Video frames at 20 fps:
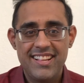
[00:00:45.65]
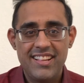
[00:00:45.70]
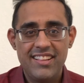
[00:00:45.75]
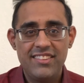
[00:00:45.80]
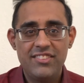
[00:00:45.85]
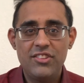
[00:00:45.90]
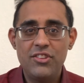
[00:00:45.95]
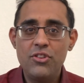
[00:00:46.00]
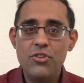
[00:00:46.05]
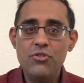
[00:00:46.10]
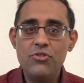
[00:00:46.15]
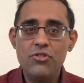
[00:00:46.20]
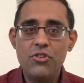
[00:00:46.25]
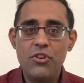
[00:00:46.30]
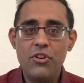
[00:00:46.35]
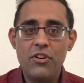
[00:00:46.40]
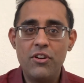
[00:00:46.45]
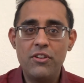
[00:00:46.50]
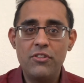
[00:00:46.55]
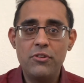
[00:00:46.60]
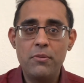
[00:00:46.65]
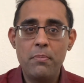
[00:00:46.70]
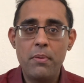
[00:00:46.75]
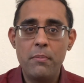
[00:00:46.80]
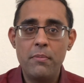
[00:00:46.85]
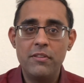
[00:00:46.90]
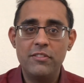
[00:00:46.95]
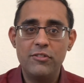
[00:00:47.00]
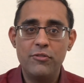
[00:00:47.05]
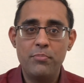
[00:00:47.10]
So you turn to
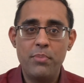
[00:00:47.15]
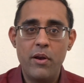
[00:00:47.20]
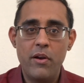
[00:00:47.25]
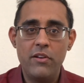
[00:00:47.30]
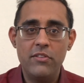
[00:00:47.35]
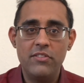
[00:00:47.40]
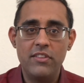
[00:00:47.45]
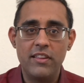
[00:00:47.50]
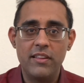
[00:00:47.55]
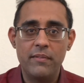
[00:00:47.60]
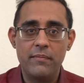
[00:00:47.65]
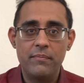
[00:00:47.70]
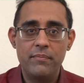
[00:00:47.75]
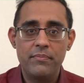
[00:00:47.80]
permissive parenting.